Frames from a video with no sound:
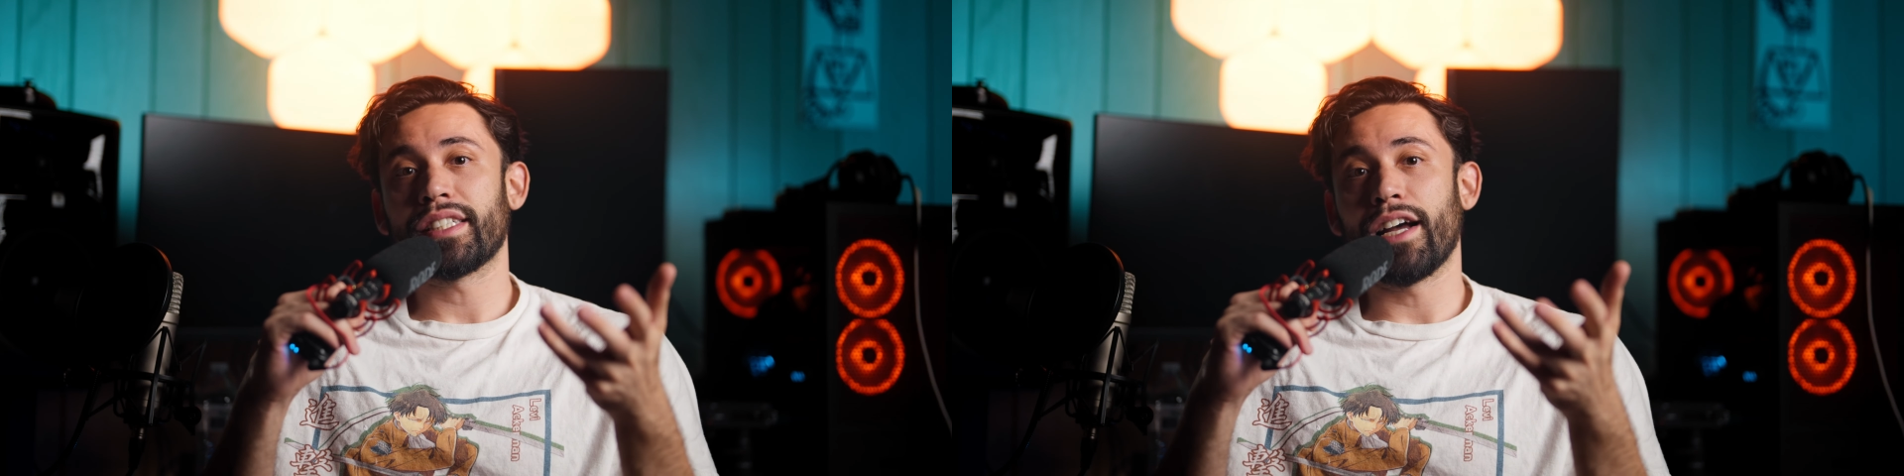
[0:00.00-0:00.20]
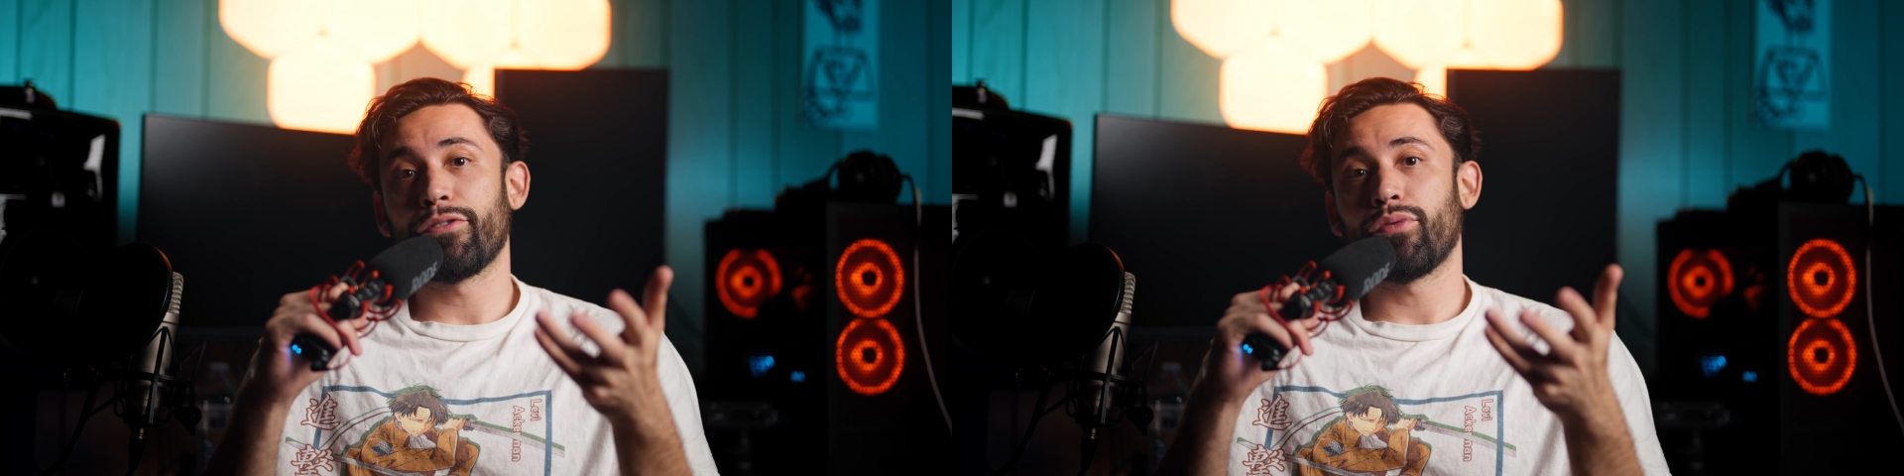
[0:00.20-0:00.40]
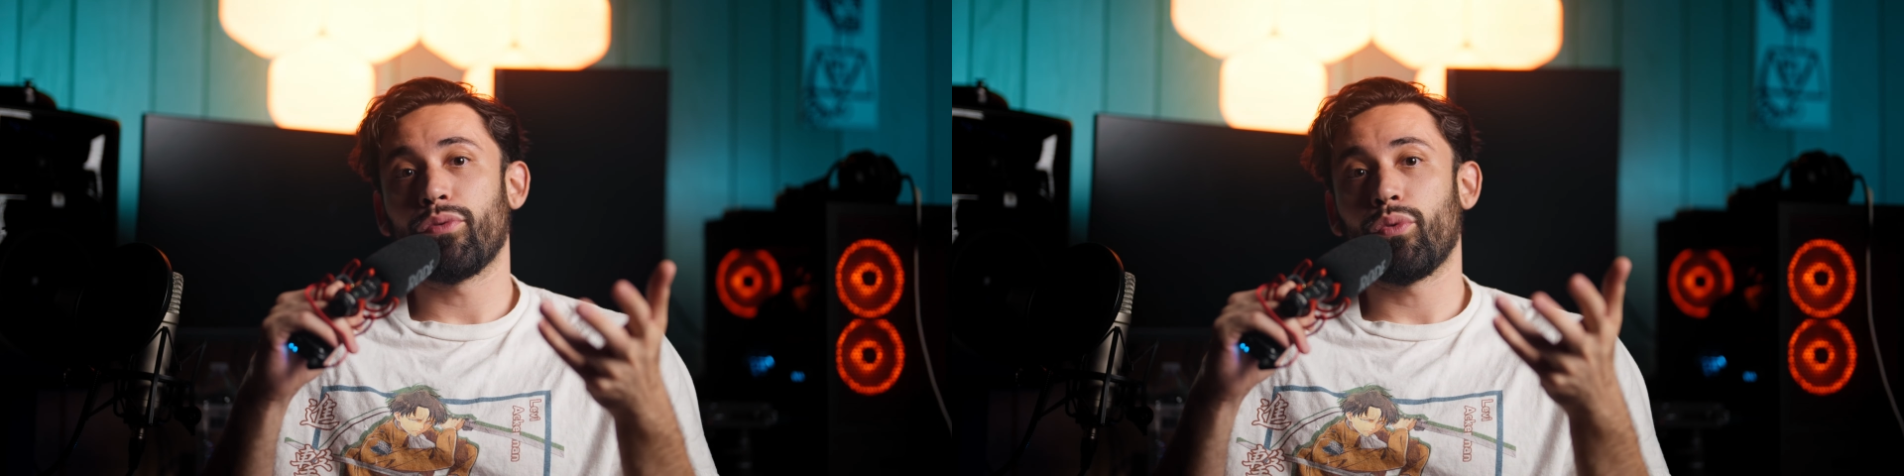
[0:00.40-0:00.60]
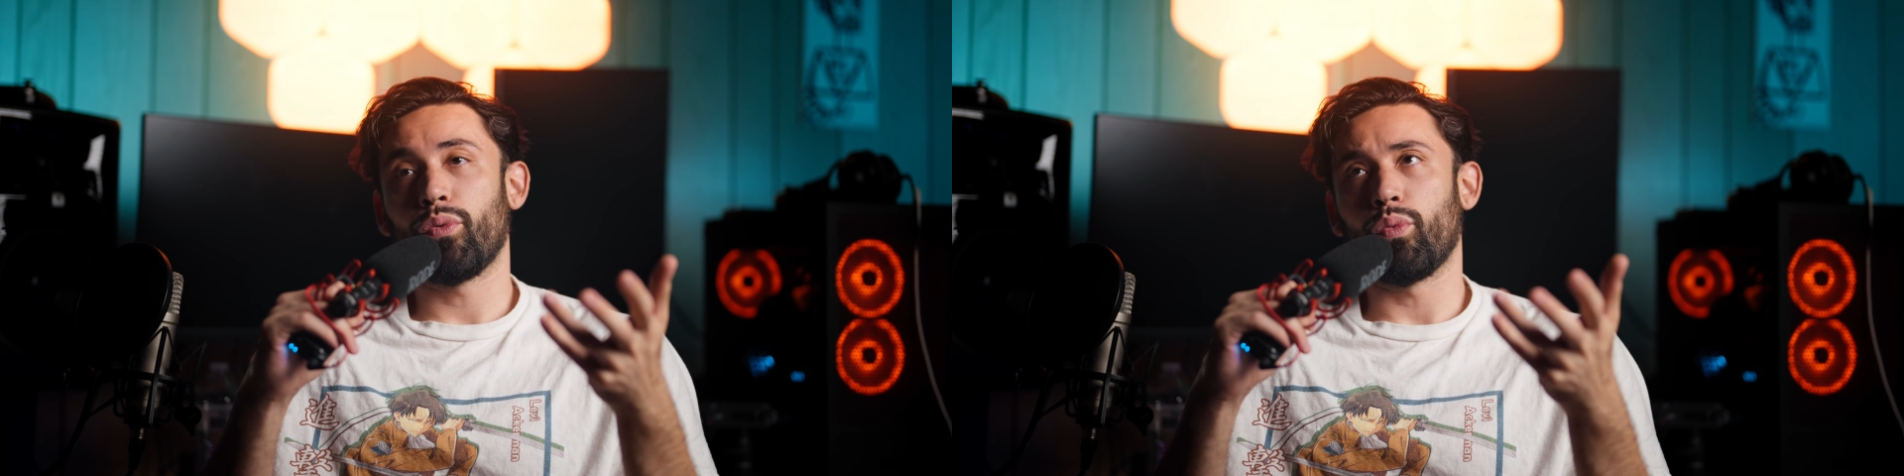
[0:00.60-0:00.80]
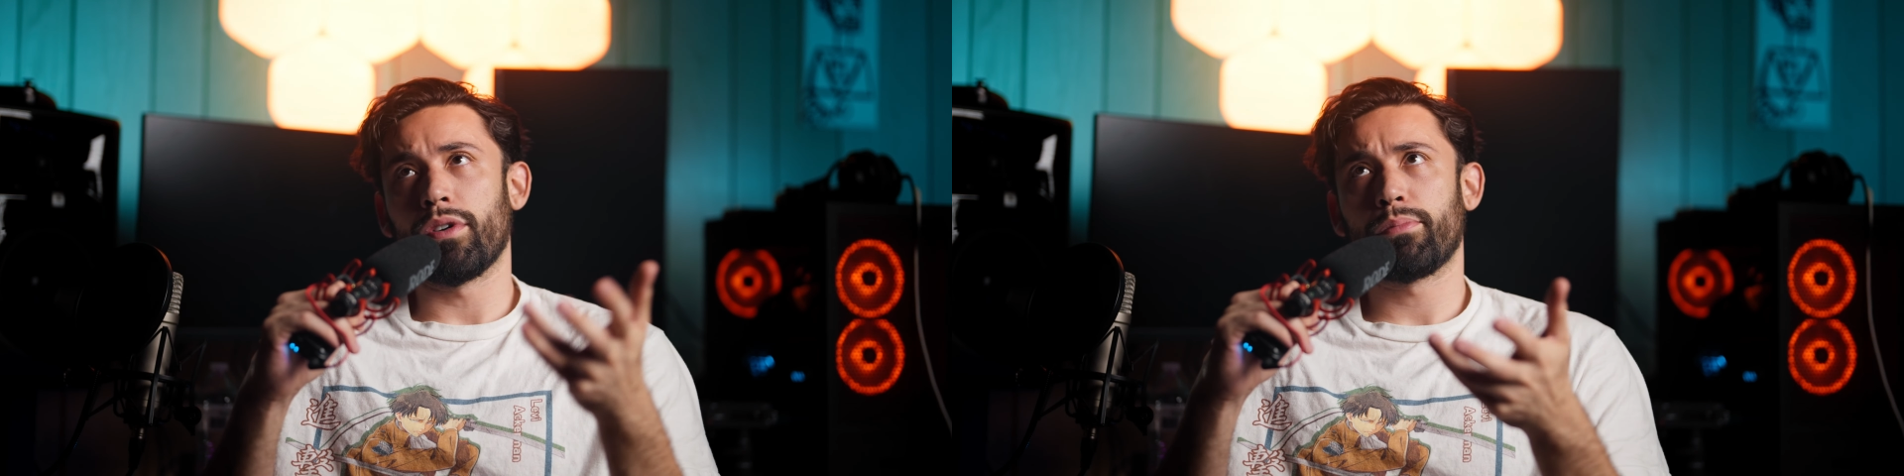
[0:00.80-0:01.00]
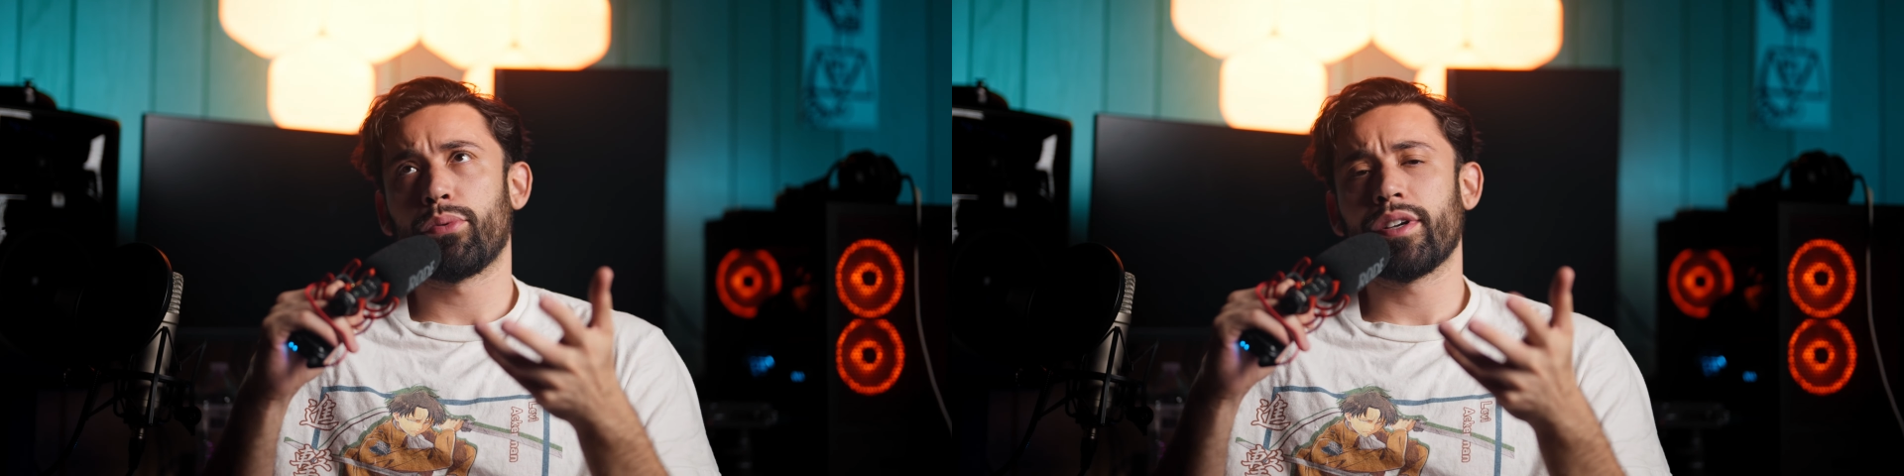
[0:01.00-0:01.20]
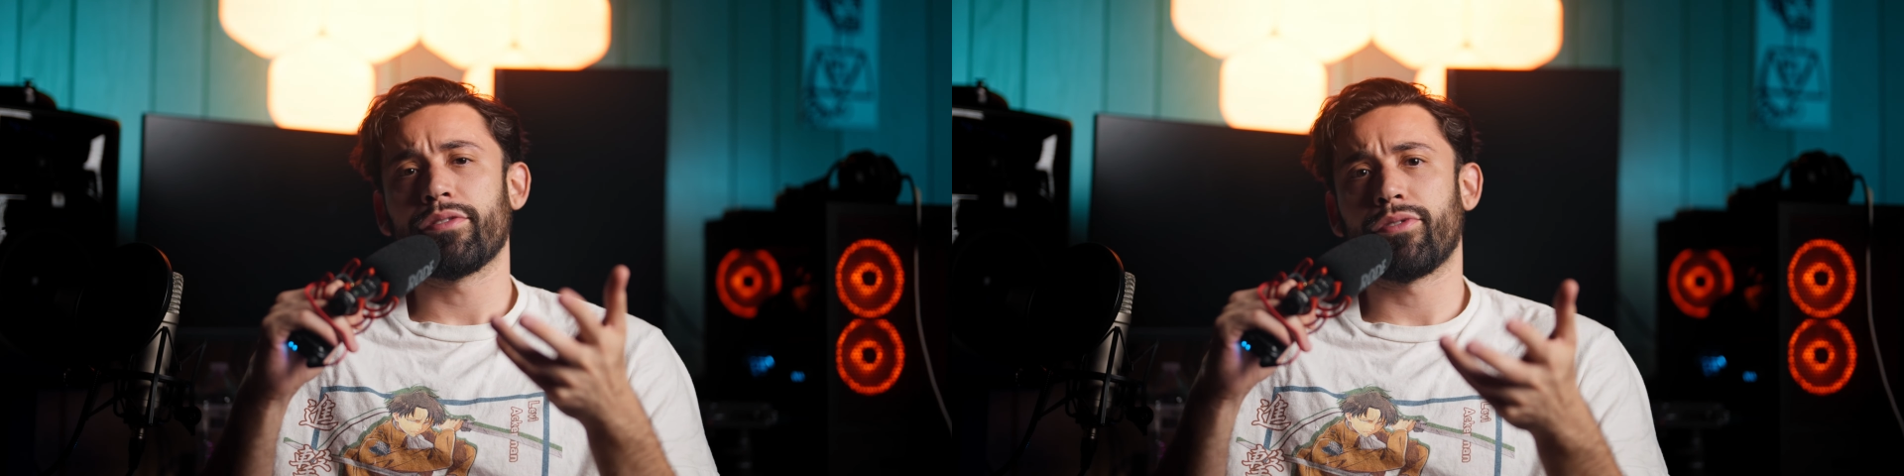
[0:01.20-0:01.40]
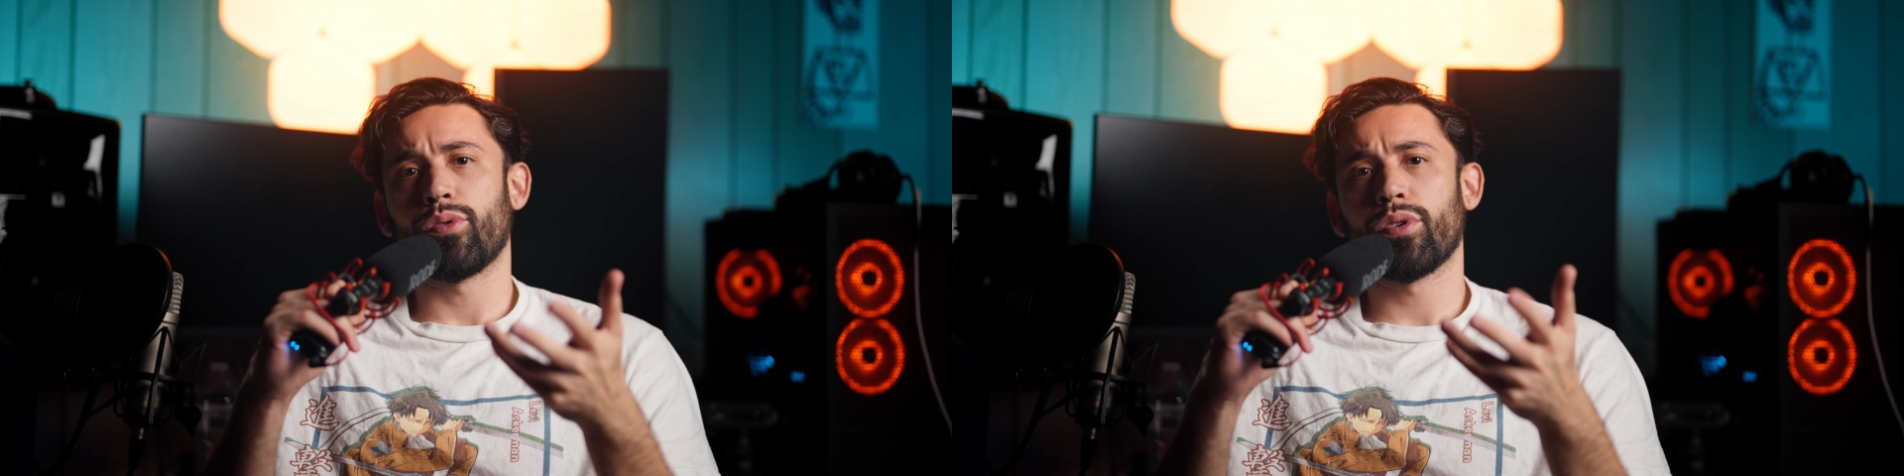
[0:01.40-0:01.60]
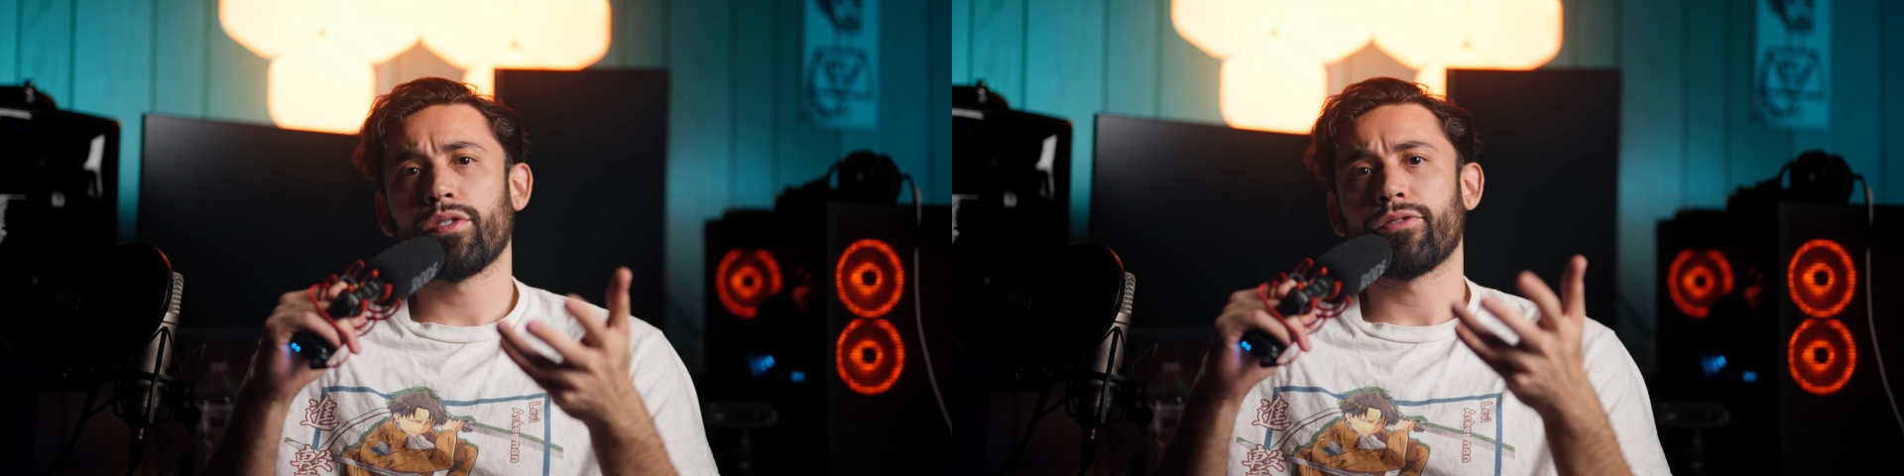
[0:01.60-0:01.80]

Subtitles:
f1.4